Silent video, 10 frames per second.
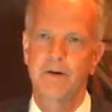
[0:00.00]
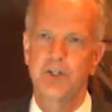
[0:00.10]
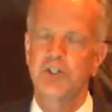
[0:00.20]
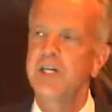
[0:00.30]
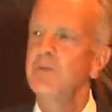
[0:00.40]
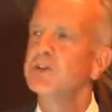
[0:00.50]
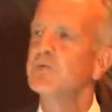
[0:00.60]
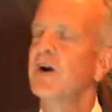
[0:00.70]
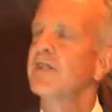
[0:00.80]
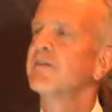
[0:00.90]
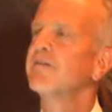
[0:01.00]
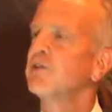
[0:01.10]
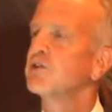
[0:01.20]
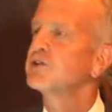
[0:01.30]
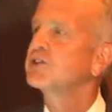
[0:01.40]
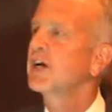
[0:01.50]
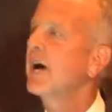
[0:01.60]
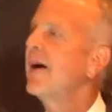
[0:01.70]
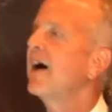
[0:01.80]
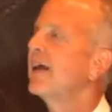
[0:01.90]
She was one of the first to
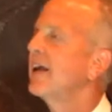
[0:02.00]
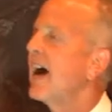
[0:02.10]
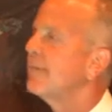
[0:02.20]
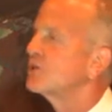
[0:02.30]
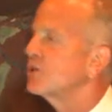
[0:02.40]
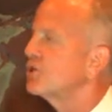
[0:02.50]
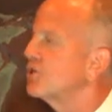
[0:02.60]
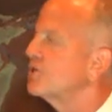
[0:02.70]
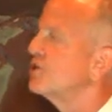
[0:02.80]
come out in opposition